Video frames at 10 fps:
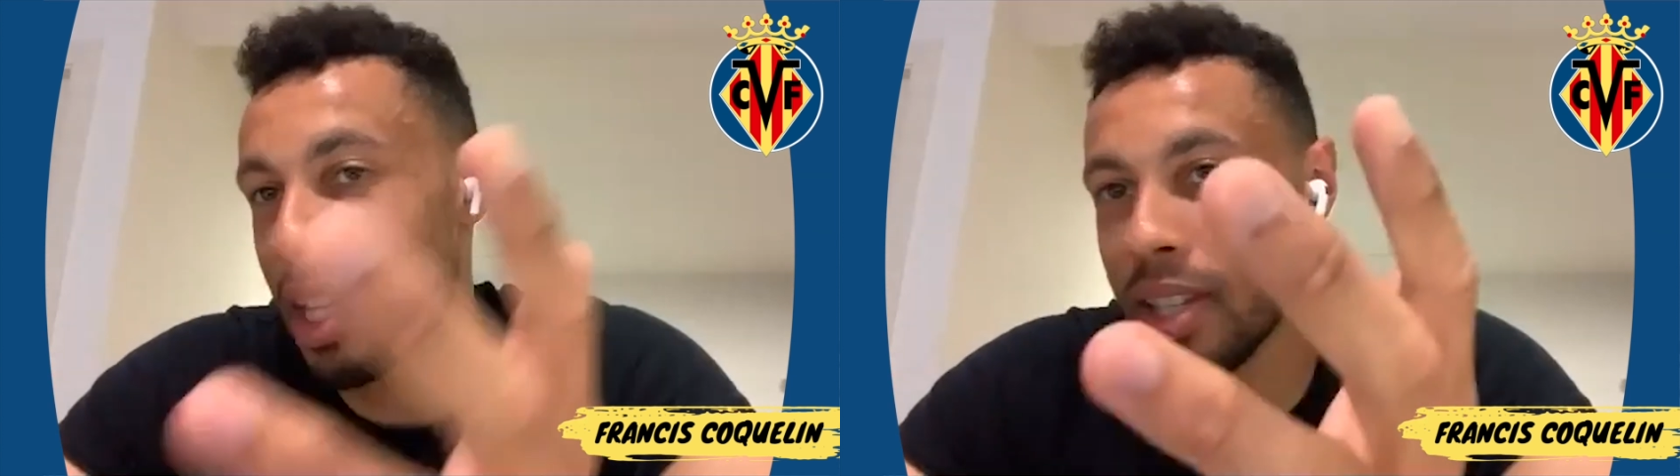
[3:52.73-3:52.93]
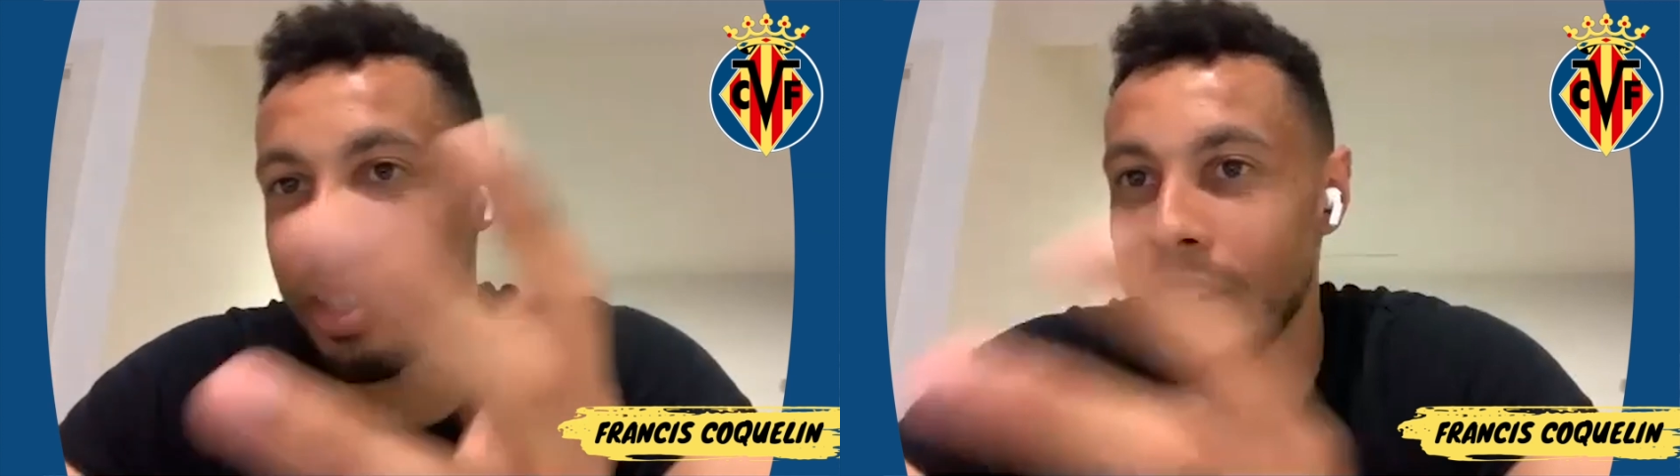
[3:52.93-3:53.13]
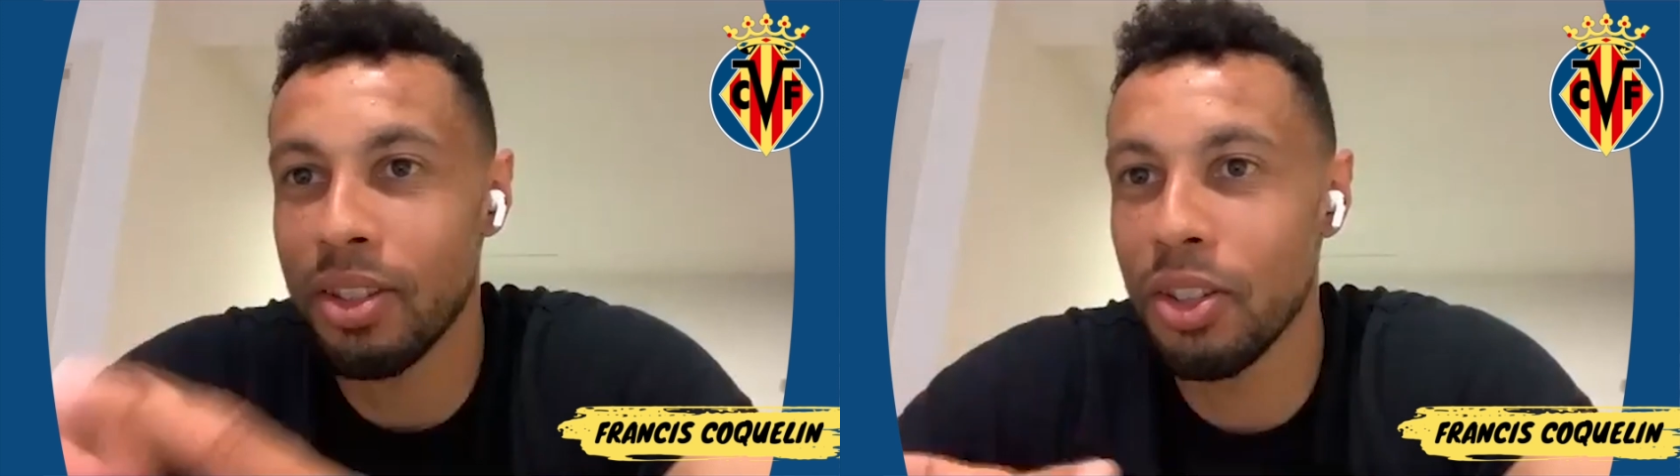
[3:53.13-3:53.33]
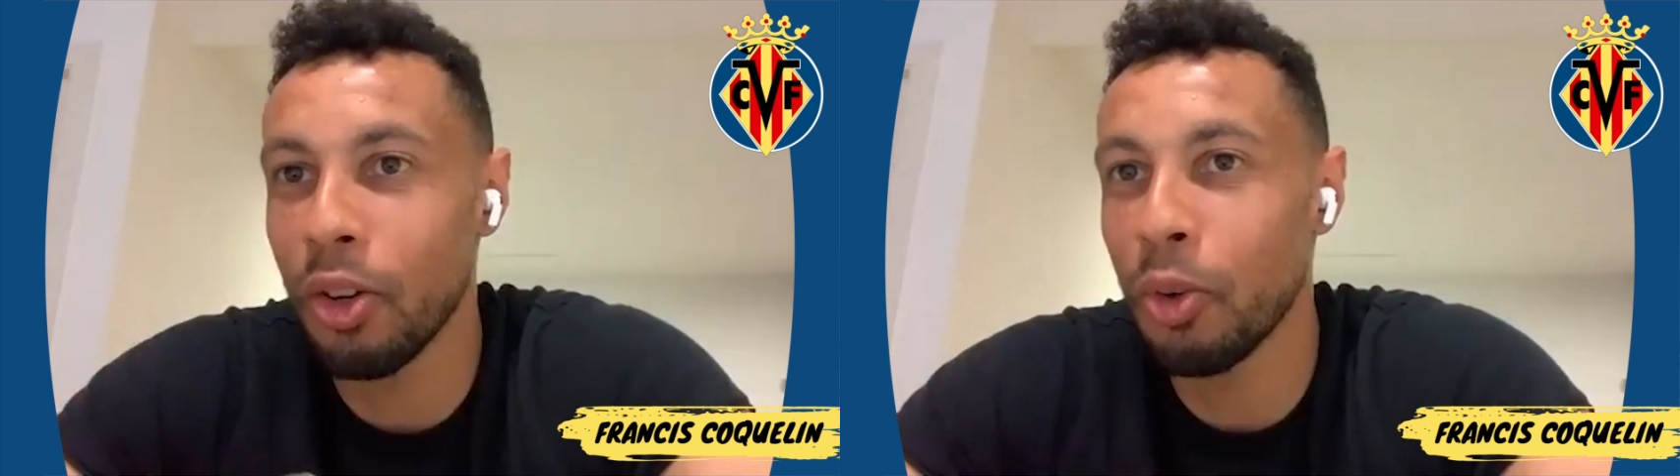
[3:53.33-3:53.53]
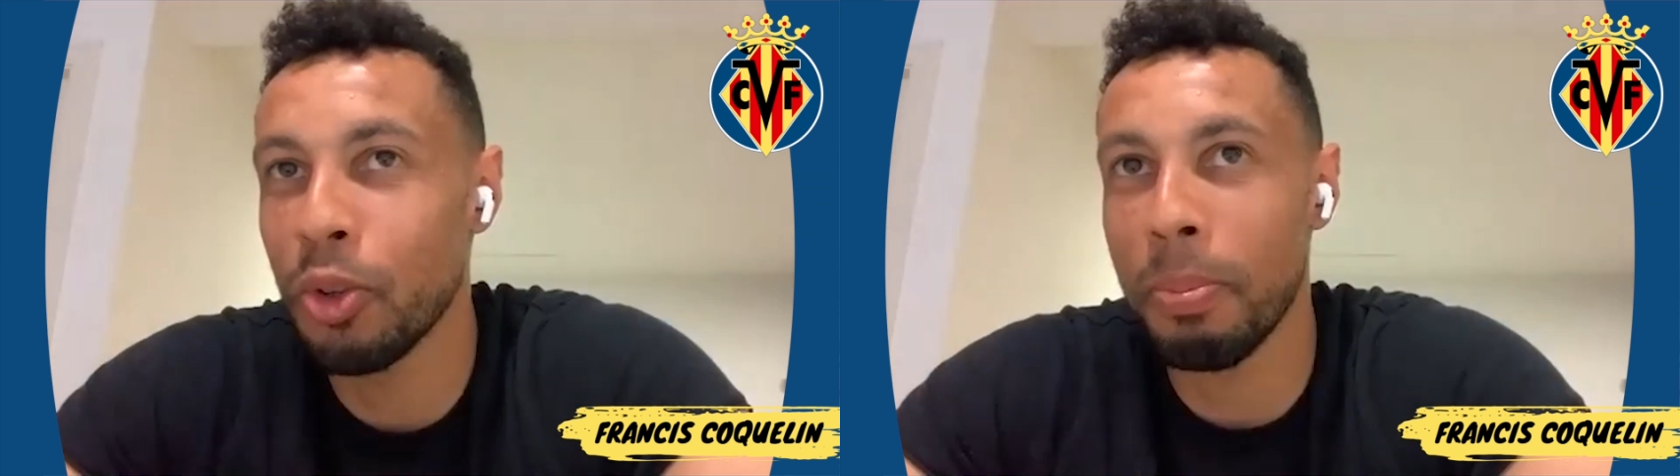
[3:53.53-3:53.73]
as I said, you know,
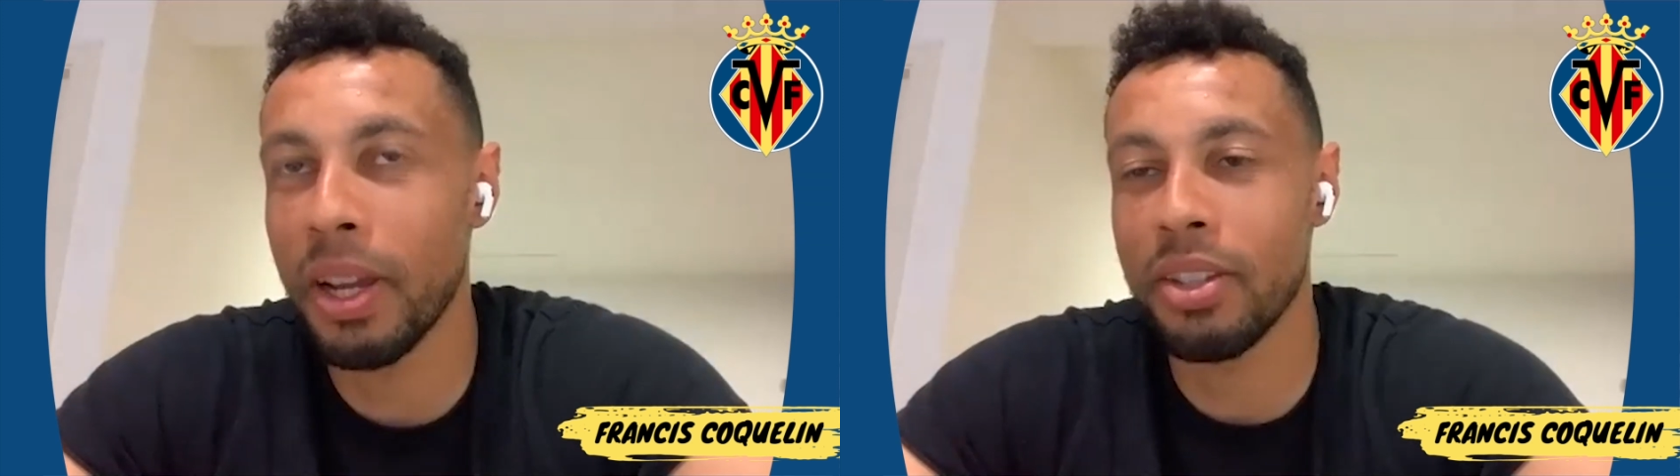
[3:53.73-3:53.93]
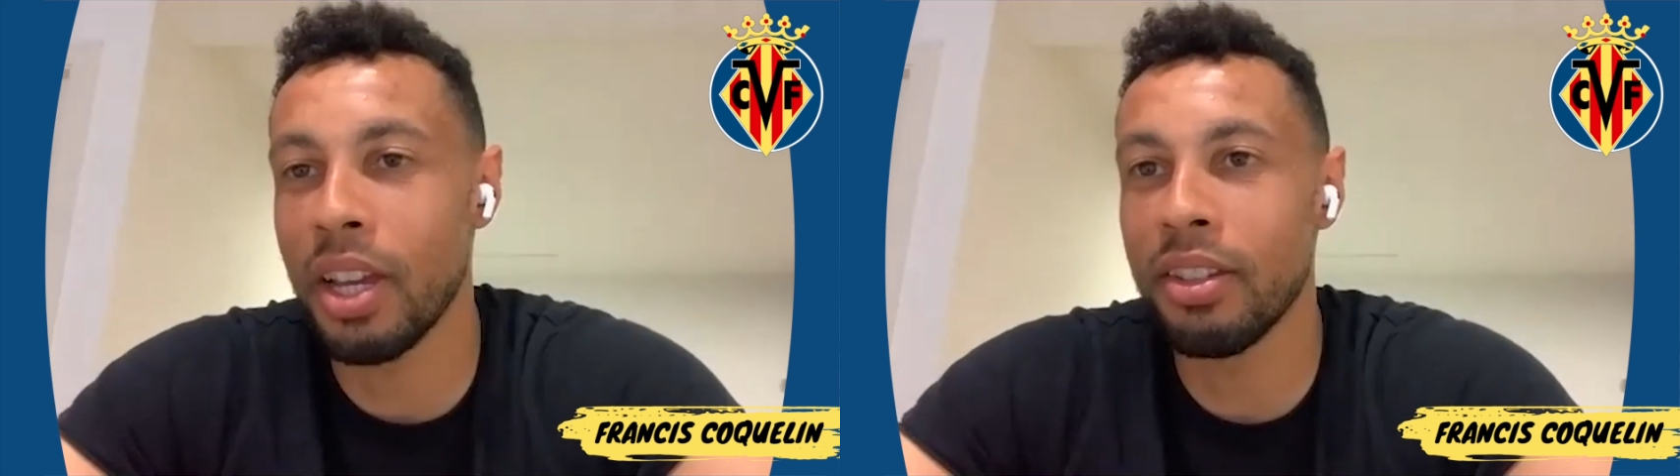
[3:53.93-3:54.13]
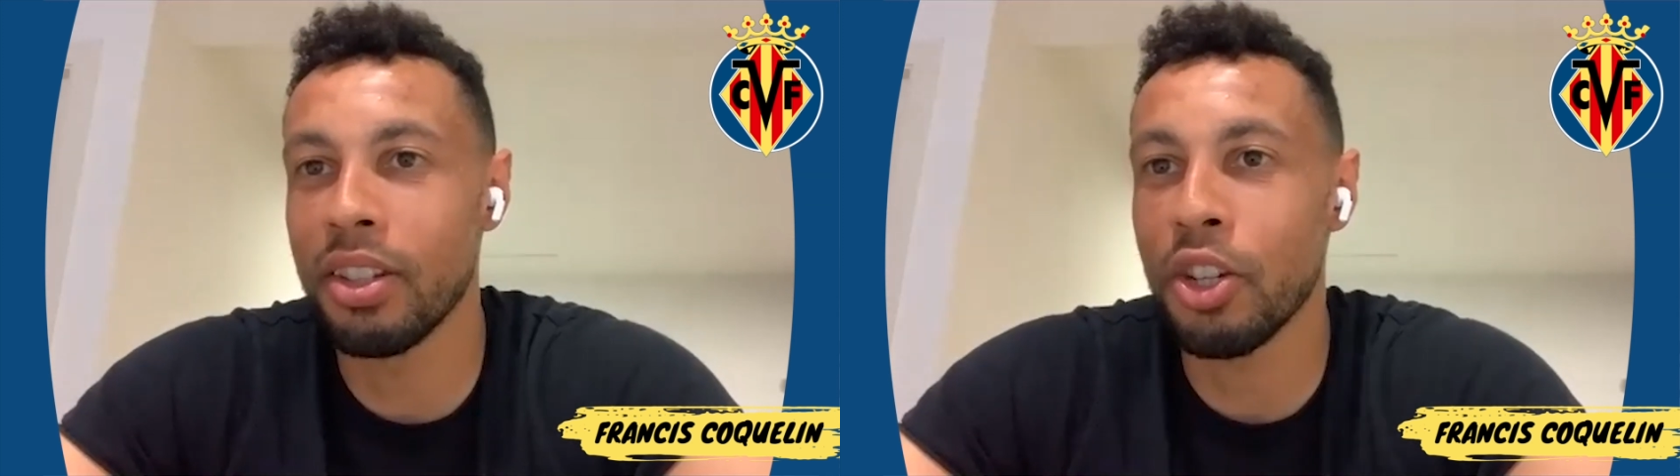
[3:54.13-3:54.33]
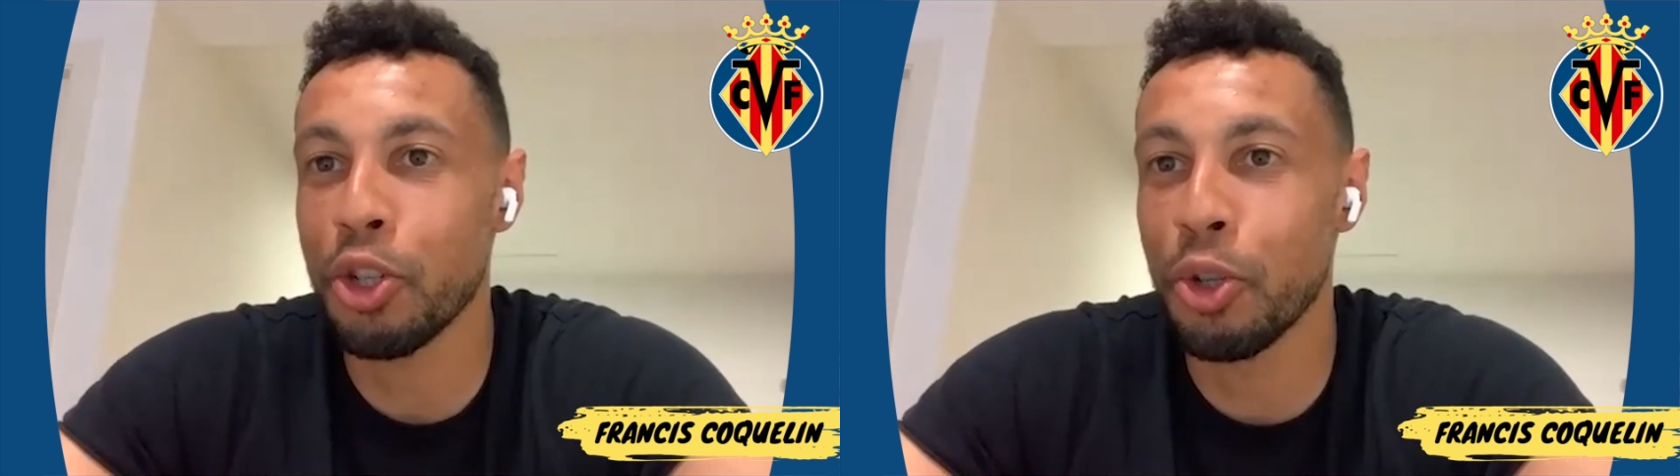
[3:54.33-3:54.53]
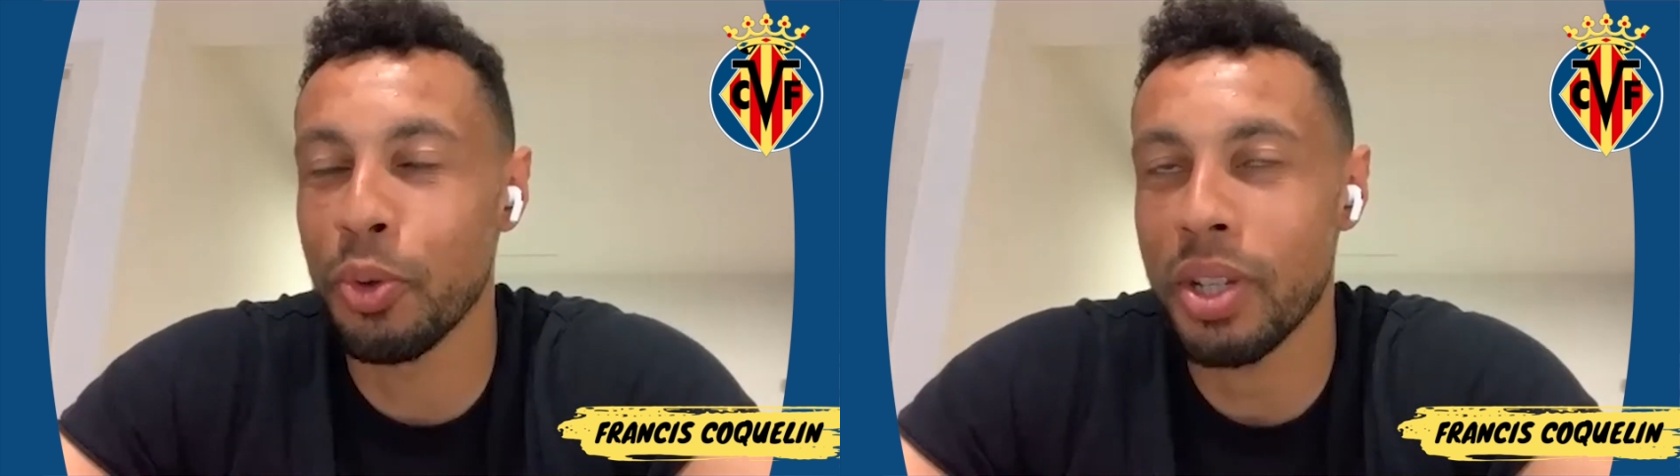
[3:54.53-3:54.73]
all the players are
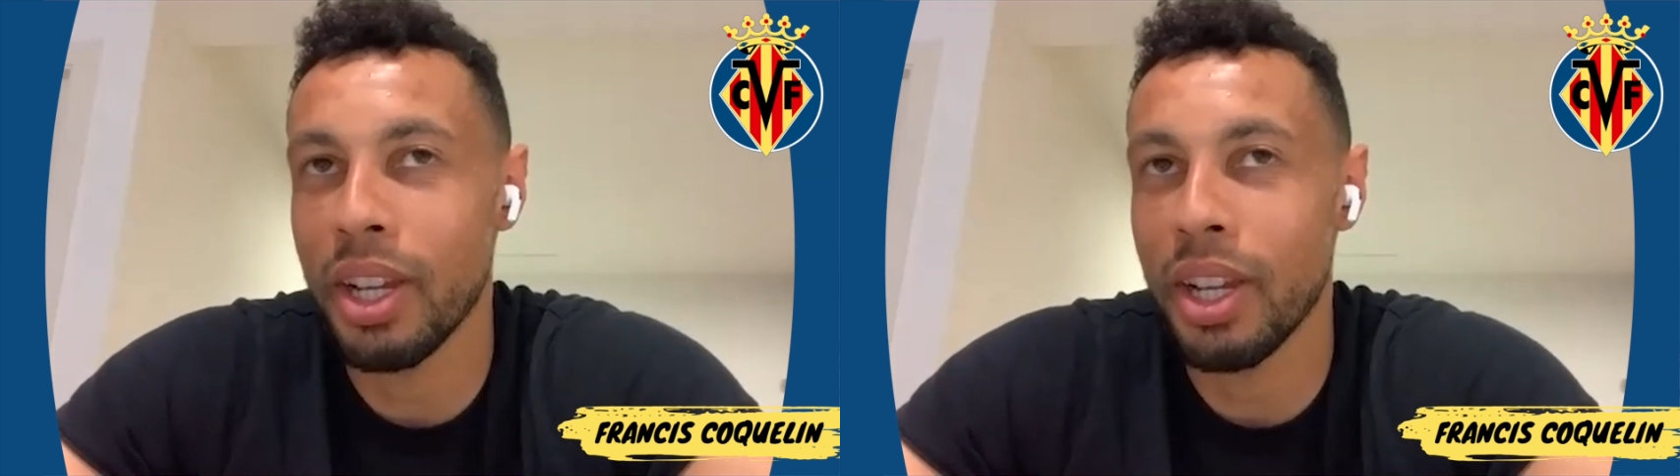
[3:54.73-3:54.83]
international.